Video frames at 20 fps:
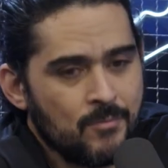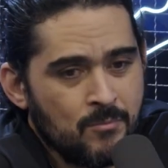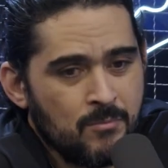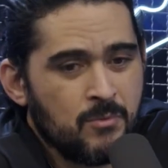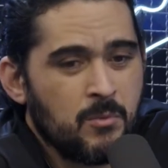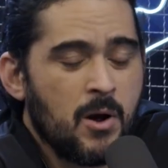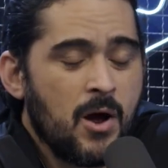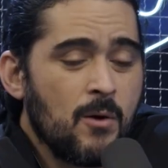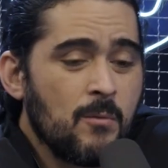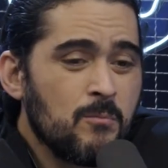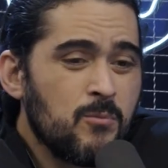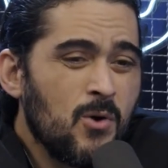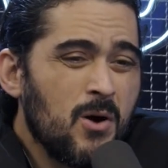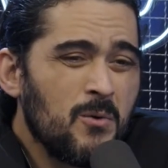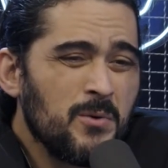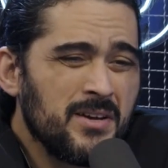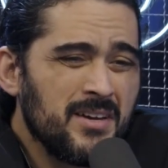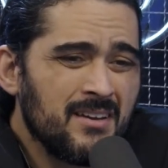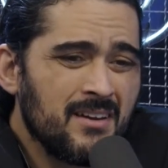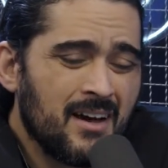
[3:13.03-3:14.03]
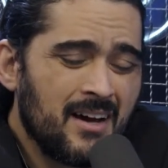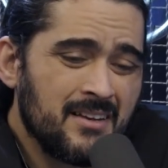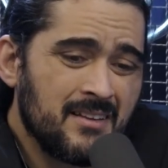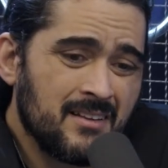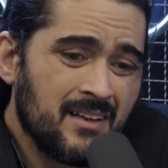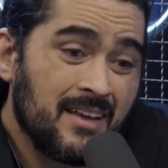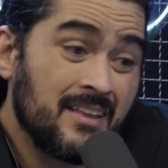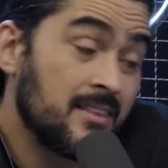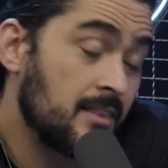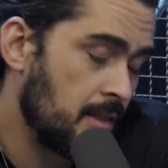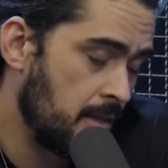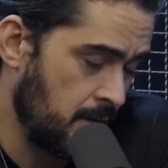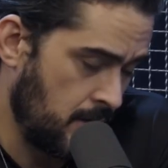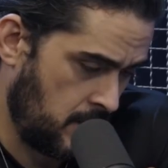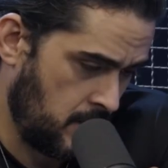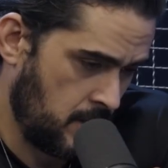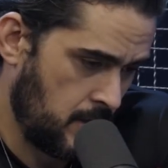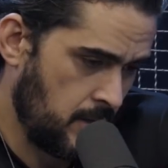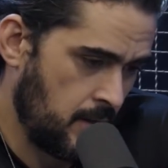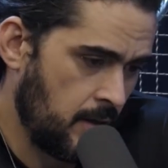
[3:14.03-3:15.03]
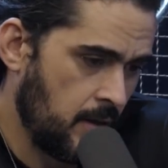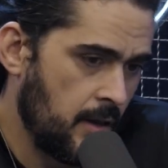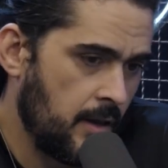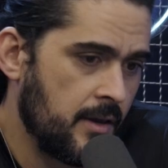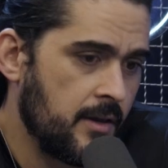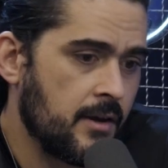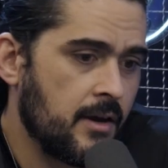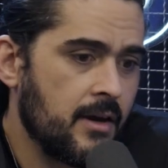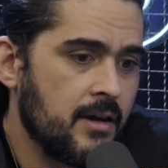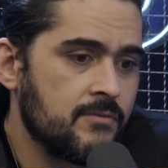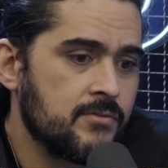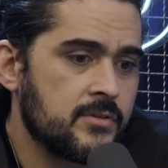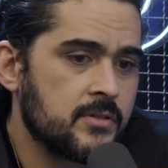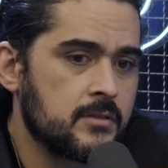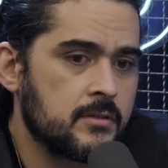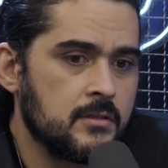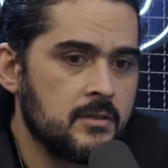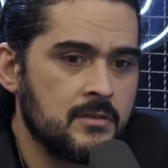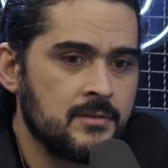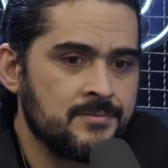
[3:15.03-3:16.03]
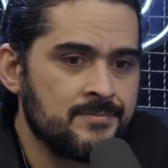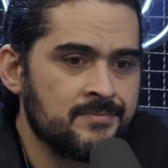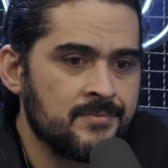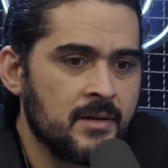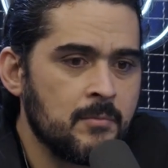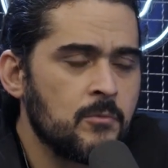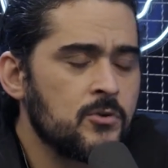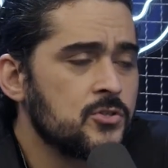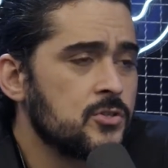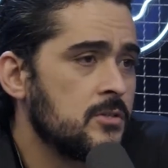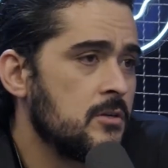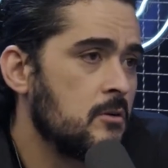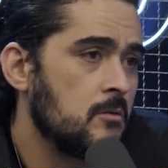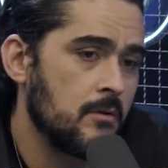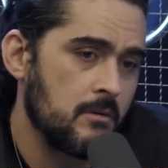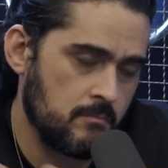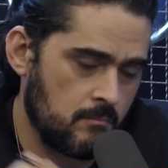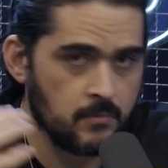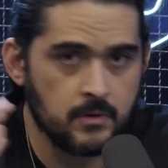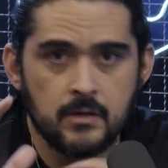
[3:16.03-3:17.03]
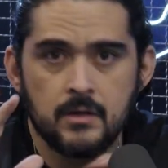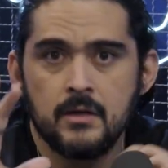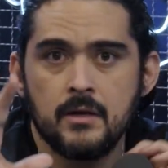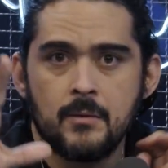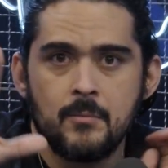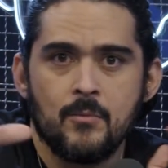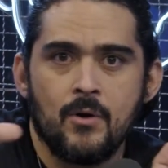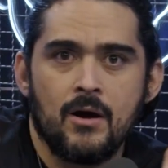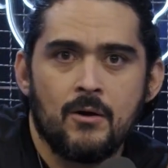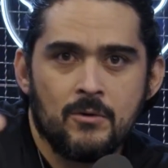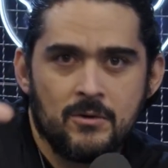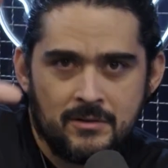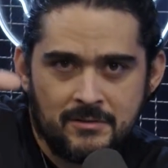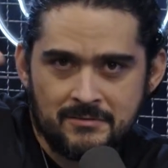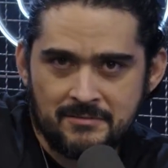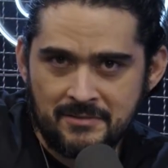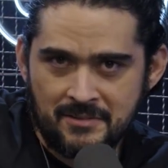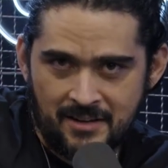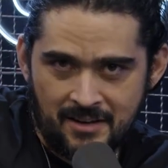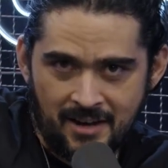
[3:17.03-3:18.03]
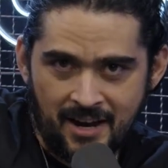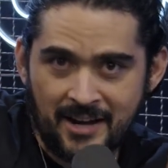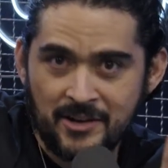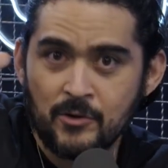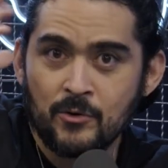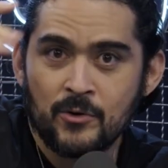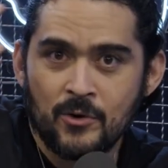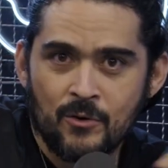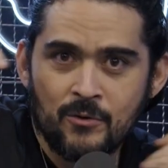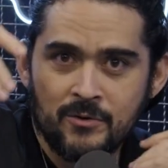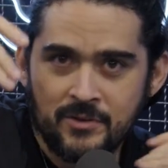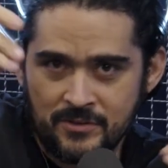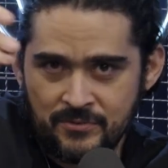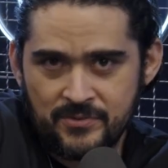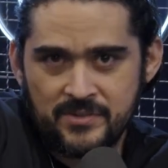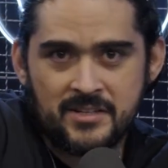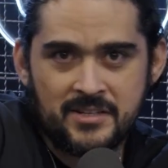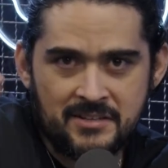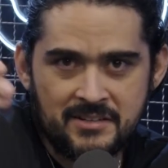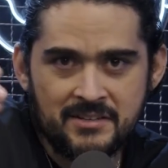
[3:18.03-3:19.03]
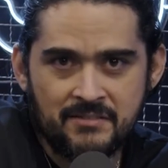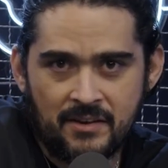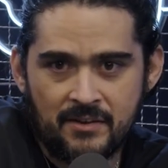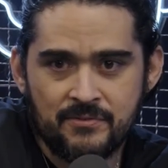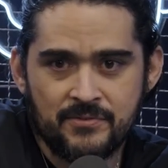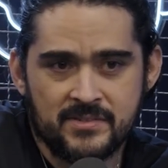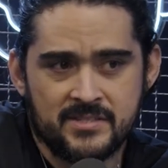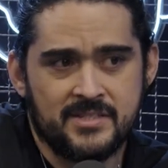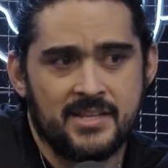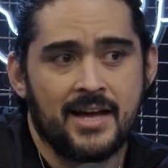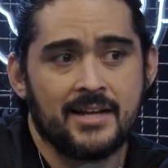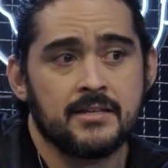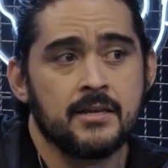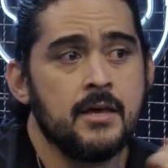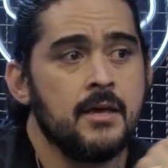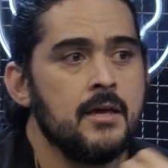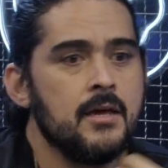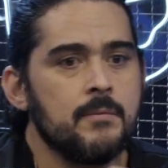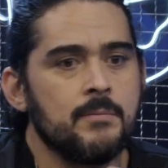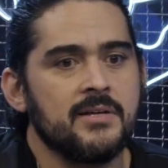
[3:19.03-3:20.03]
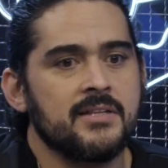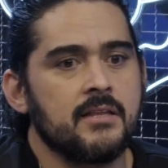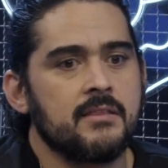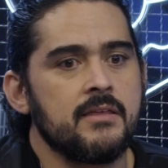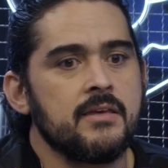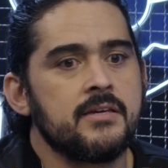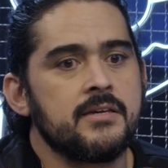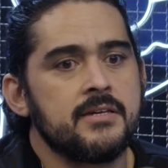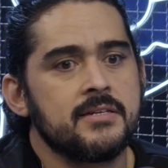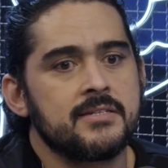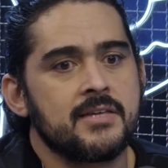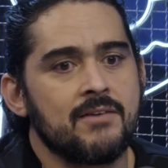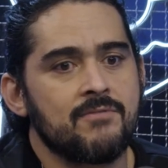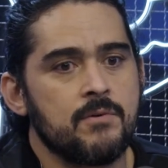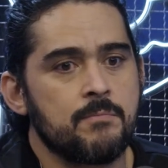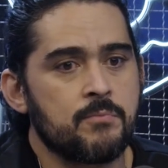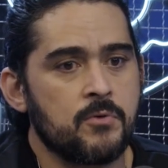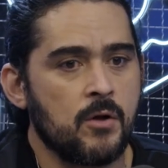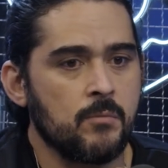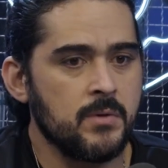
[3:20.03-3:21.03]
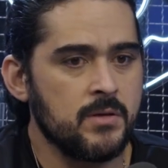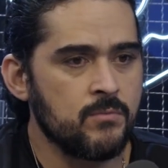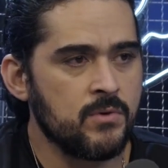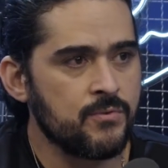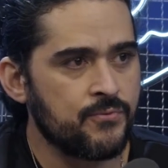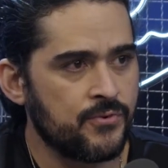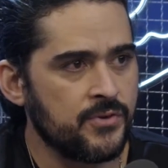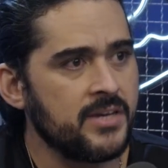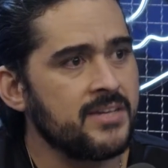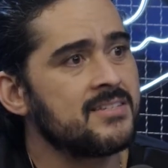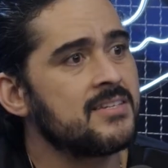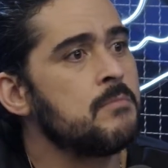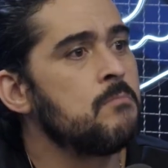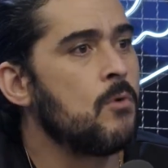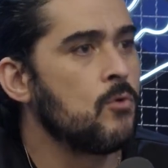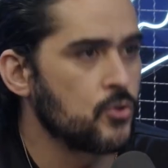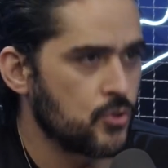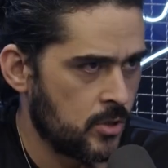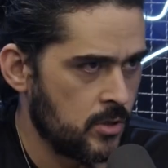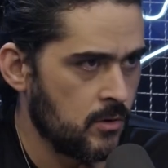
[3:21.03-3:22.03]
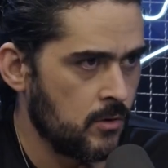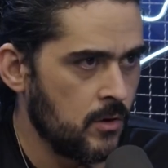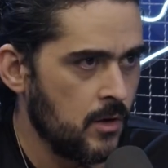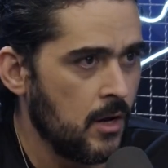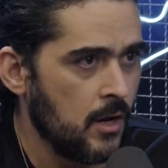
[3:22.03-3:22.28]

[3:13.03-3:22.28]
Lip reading: Boal. I think he have some emotional. Wow, I don't know if it's that, but I think he's have a problem with his emotional.